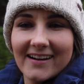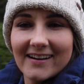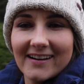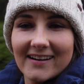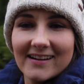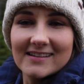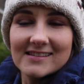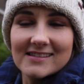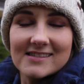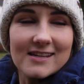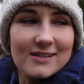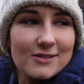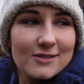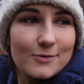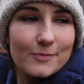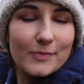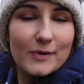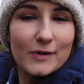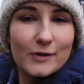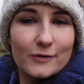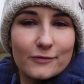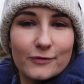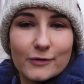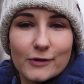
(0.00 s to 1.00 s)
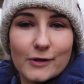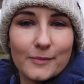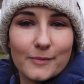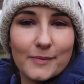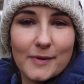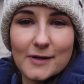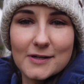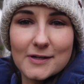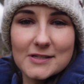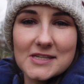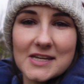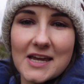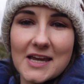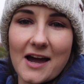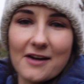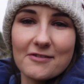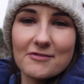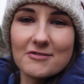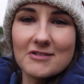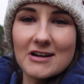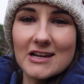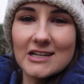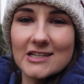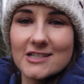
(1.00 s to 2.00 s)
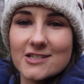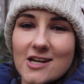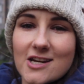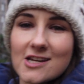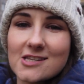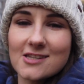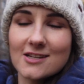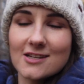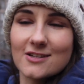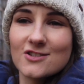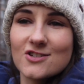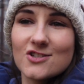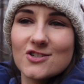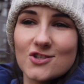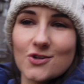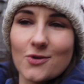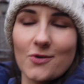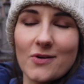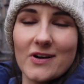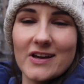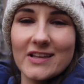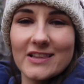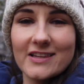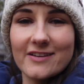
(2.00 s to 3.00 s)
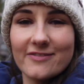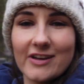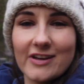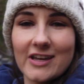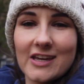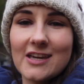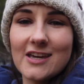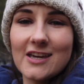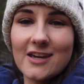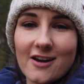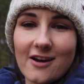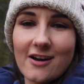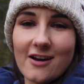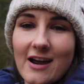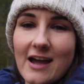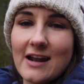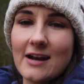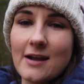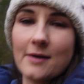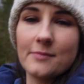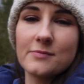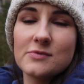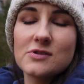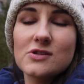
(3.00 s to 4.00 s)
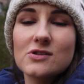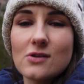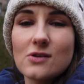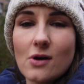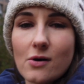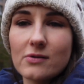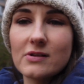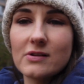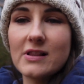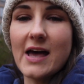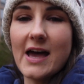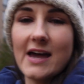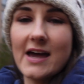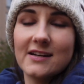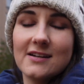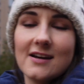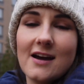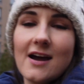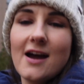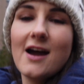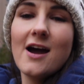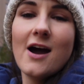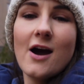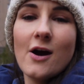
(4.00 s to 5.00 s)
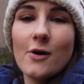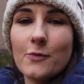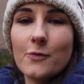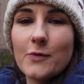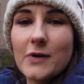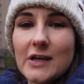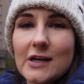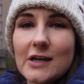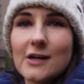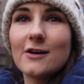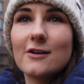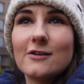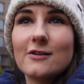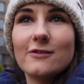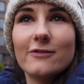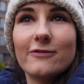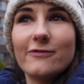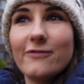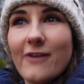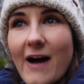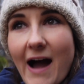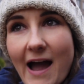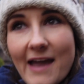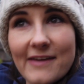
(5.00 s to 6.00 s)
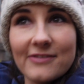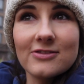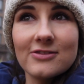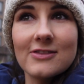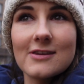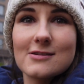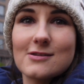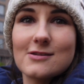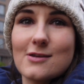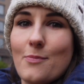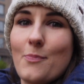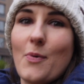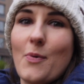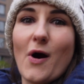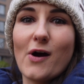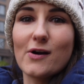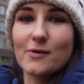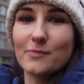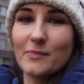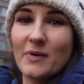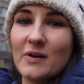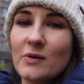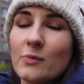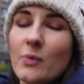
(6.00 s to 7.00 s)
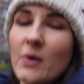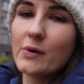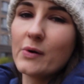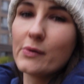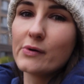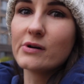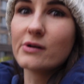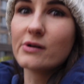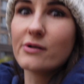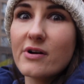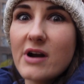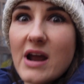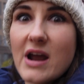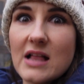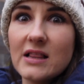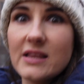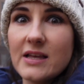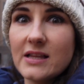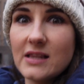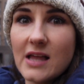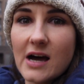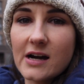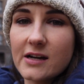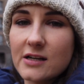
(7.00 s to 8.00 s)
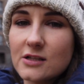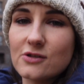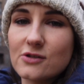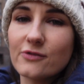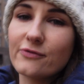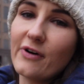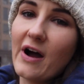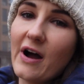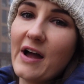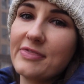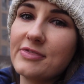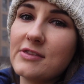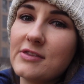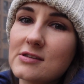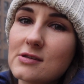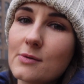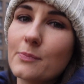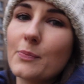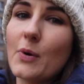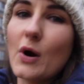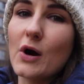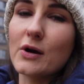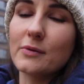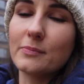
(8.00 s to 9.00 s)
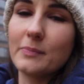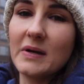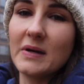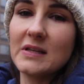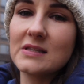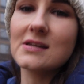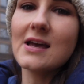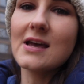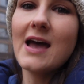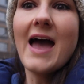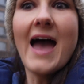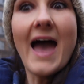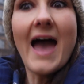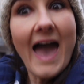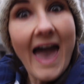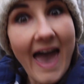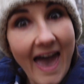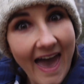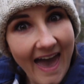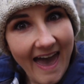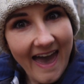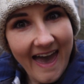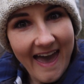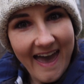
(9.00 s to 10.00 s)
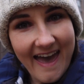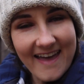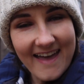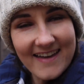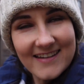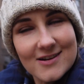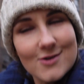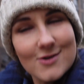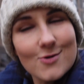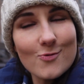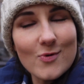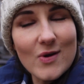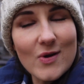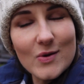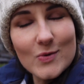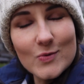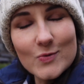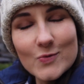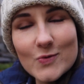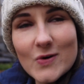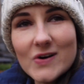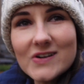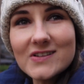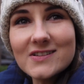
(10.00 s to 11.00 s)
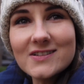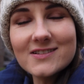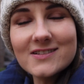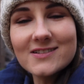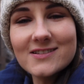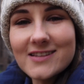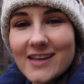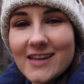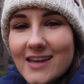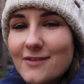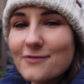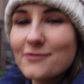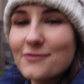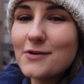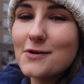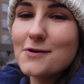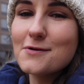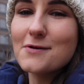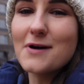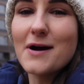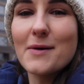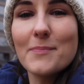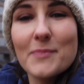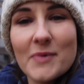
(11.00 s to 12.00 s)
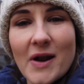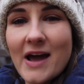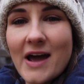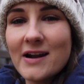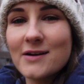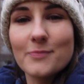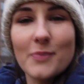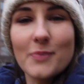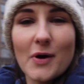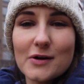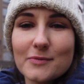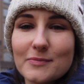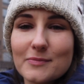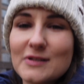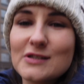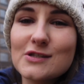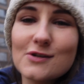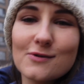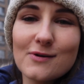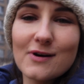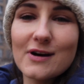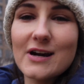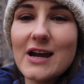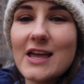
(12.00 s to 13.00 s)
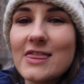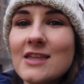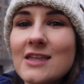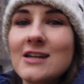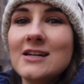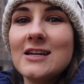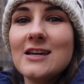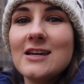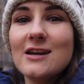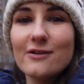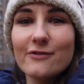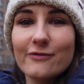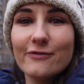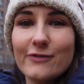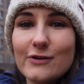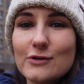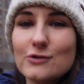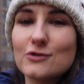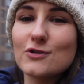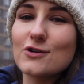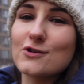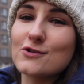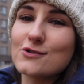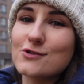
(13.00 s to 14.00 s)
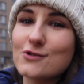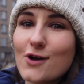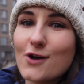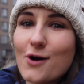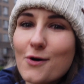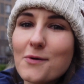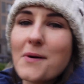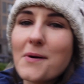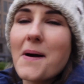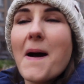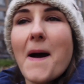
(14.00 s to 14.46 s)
It's such a beautiful community. I really just enjoy living here, and I'm so glad we could find this apartment. We were really lucky to find this apartment, and we will give you an apartment tour in the near future, so